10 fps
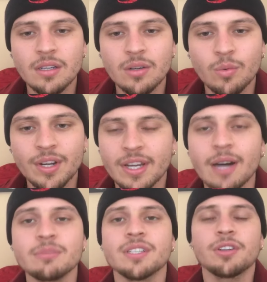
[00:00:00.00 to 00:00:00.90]
When it
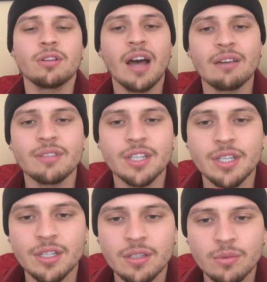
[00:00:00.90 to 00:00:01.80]
comes to their
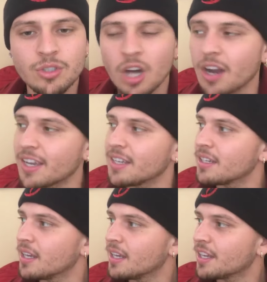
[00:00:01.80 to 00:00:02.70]
livelihood, we're
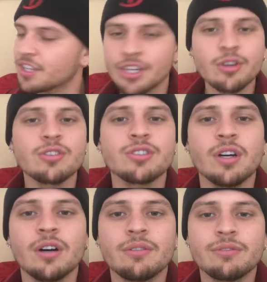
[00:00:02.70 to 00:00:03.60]
talking years
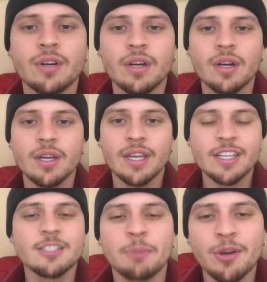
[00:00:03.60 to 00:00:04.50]
of
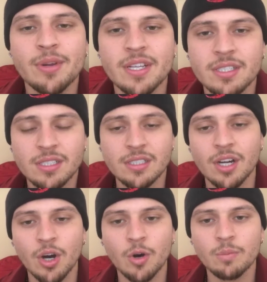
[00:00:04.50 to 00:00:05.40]
experiences in
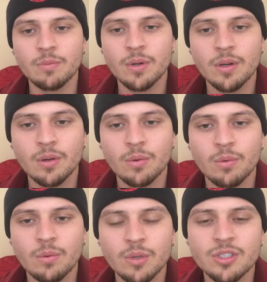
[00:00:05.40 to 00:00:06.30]
a home.
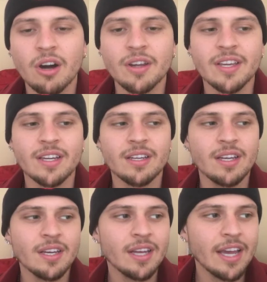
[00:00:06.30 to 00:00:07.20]
We're talking
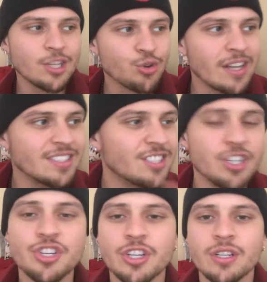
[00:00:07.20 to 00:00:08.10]
a
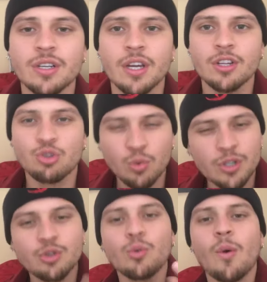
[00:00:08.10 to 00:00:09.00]
transition to a
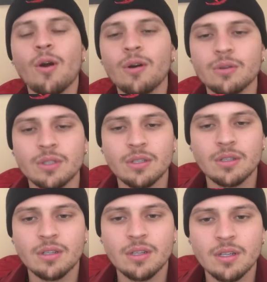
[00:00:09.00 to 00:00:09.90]
new world.
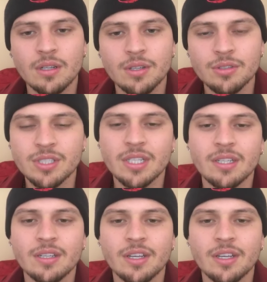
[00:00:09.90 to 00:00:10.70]
You see,